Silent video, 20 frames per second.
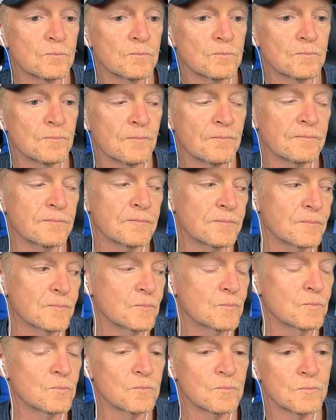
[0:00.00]

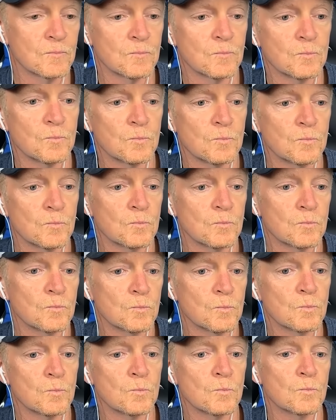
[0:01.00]

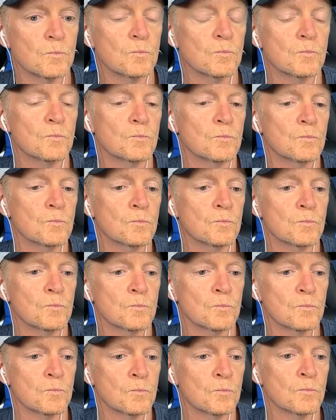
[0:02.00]

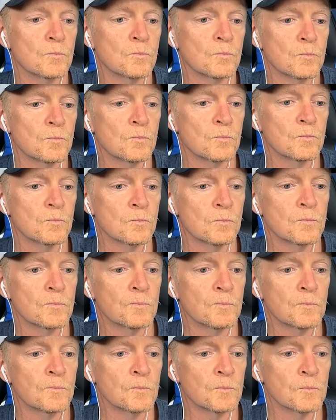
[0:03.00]

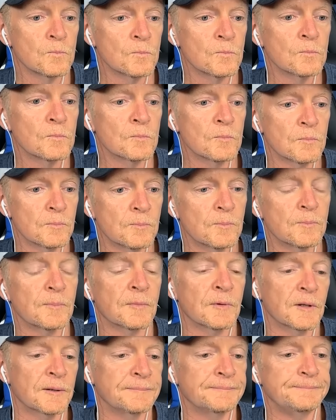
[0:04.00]

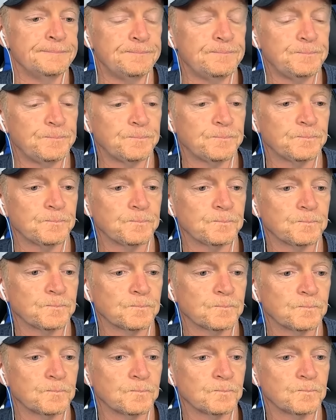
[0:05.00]

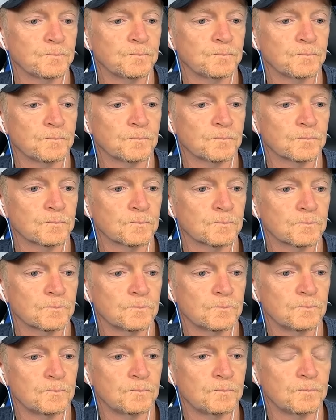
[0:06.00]

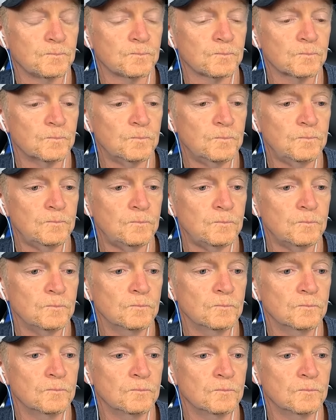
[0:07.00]
(not speaking)